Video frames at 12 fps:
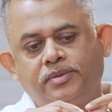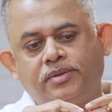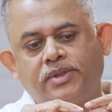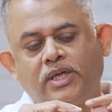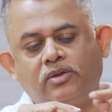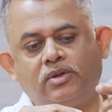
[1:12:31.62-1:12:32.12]

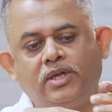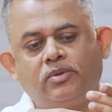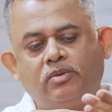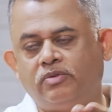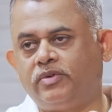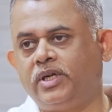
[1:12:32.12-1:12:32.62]
calculate
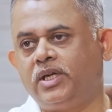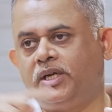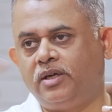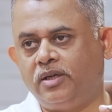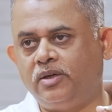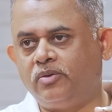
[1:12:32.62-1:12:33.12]
from
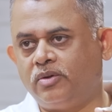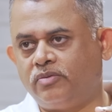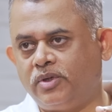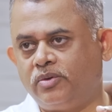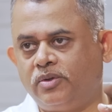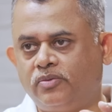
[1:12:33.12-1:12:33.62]
FY19 to
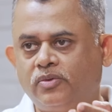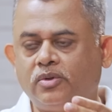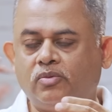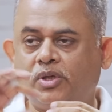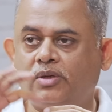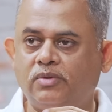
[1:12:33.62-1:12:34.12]
FY24,
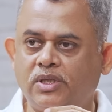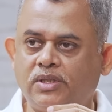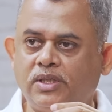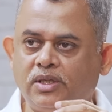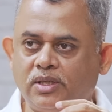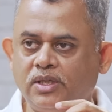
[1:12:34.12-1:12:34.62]
whatever is the
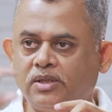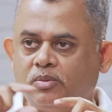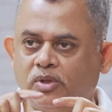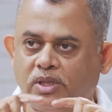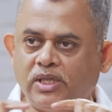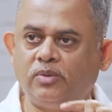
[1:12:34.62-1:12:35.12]
increase,
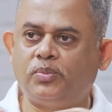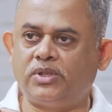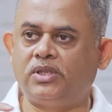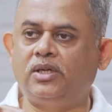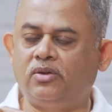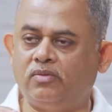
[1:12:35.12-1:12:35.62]
about
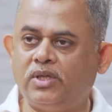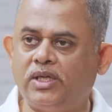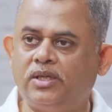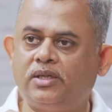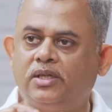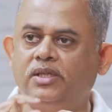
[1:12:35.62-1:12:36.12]
10% of that
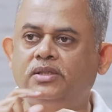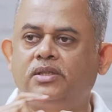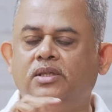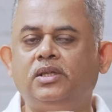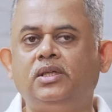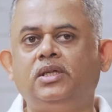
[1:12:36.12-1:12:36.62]
increase
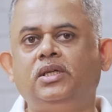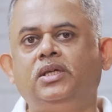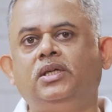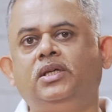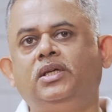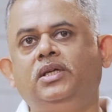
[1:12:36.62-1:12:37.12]

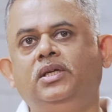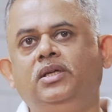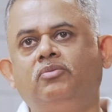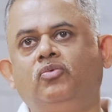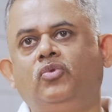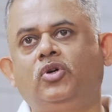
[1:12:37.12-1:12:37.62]

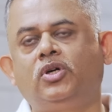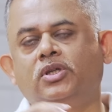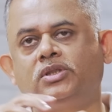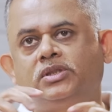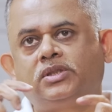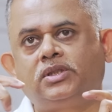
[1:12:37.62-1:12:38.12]

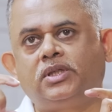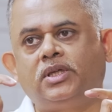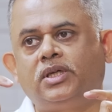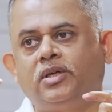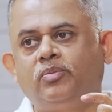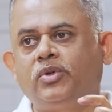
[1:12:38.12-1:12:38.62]
was
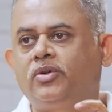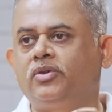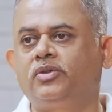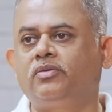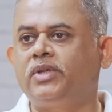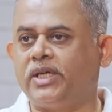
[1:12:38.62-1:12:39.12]
because
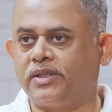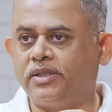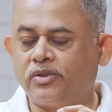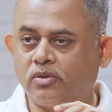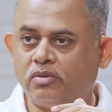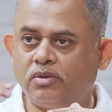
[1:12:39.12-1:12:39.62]
of taxes.
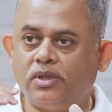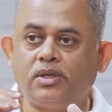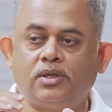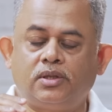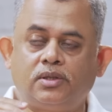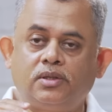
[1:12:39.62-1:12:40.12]
So
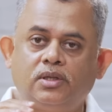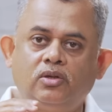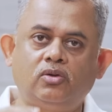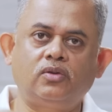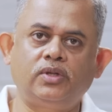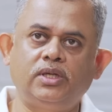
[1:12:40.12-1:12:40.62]
a
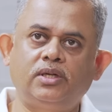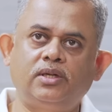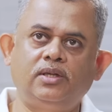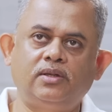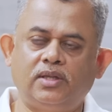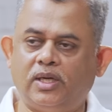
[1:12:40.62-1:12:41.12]
lot of the
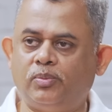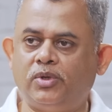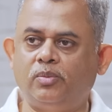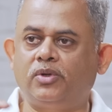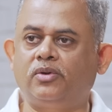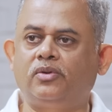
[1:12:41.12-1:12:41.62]
increase has
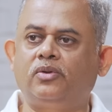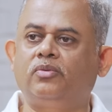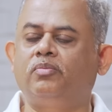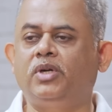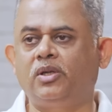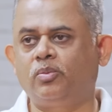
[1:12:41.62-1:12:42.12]
happened because of better